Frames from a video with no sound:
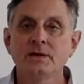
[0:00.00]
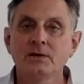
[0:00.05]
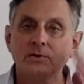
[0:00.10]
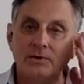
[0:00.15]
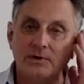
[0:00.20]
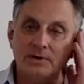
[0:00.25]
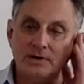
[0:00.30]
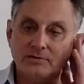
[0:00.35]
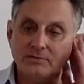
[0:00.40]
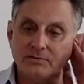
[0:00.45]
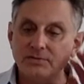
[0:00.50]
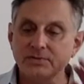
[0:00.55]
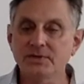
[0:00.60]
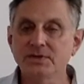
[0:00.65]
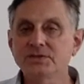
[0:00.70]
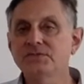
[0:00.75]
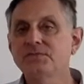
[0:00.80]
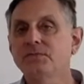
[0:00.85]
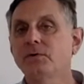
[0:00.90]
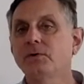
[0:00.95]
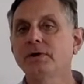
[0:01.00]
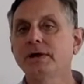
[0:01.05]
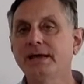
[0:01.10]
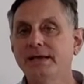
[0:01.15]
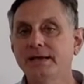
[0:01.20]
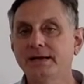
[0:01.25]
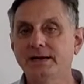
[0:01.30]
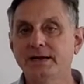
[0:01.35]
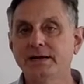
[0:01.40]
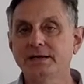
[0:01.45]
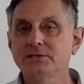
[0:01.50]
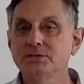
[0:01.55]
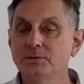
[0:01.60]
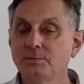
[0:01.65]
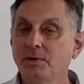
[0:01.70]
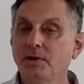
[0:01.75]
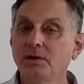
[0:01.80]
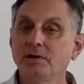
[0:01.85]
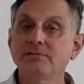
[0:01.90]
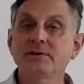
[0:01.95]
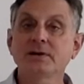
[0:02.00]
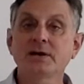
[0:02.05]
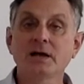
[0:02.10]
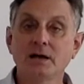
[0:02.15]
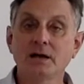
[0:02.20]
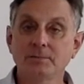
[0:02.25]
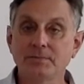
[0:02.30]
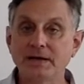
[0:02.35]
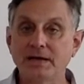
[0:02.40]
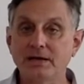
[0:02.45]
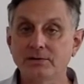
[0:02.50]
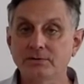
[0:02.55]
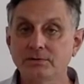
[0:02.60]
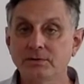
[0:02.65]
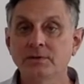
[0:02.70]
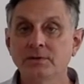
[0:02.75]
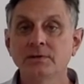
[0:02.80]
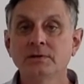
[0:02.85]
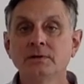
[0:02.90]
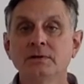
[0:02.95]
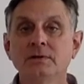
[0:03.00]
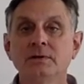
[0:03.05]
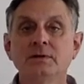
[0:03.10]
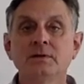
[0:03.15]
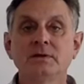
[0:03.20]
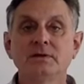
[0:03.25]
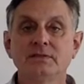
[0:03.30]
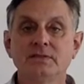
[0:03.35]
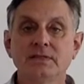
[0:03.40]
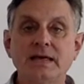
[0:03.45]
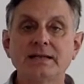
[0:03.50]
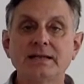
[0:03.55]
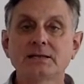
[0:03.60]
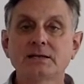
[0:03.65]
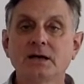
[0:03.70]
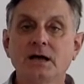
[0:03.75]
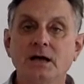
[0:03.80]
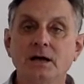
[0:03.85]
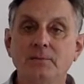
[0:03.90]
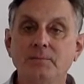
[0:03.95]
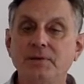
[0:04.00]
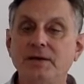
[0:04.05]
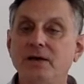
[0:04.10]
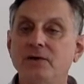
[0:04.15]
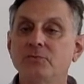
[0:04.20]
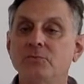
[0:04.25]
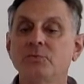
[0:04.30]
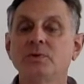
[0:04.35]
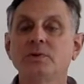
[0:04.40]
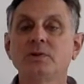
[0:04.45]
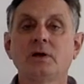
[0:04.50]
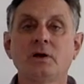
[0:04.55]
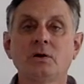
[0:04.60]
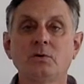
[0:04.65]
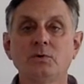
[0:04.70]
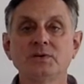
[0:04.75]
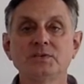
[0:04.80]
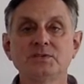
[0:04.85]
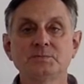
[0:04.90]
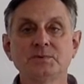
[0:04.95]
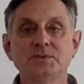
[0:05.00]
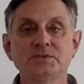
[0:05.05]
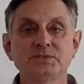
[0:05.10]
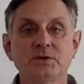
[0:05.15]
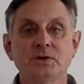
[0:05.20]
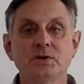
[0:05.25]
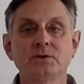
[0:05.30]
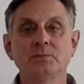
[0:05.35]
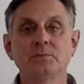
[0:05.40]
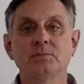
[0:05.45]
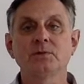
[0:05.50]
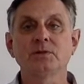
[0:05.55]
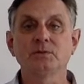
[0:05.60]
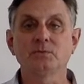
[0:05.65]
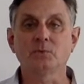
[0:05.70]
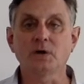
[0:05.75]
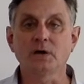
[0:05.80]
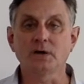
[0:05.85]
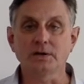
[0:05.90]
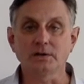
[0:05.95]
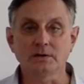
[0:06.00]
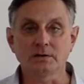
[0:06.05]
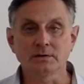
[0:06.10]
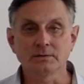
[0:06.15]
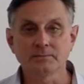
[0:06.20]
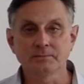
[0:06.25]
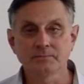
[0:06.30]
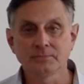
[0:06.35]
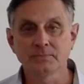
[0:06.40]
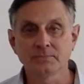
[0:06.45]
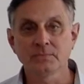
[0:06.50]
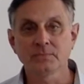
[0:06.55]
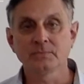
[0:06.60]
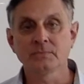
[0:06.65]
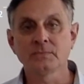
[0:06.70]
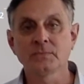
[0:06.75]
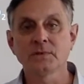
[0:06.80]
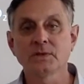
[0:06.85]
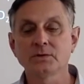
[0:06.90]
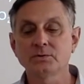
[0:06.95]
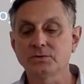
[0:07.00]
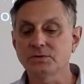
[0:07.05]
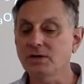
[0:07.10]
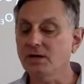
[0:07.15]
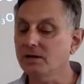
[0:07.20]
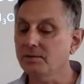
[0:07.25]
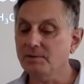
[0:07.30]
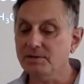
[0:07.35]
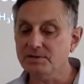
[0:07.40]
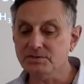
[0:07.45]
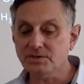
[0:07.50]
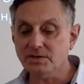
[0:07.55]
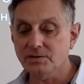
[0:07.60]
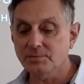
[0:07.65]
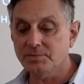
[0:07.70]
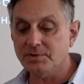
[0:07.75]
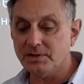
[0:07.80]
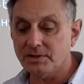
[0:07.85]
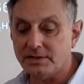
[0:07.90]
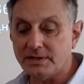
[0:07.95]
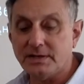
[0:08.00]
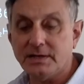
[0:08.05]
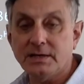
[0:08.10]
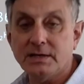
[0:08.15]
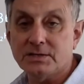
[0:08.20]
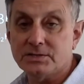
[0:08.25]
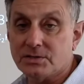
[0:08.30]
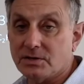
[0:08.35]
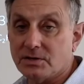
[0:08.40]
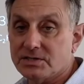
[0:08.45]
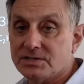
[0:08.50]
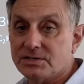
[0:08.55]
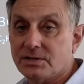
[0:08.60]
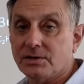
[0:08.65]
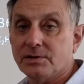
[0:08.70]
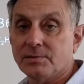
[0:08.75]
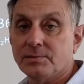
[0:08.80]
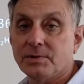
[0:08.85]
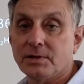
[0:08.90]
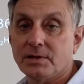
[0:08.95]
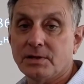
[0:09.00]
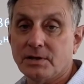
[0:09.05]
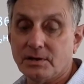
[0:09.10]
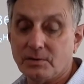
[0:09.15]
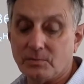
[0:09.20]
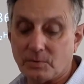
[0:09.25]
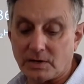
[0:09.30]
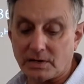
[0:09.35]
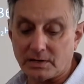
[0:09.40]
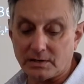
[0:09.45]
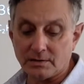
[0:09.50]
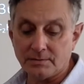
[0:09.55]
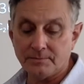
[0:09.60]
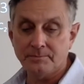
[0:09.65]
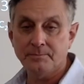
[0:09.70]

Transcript: Whenever these 4 anions are part of a compound, that compound will always be soluble in water. We're talking about solubility, it's always solubility in water.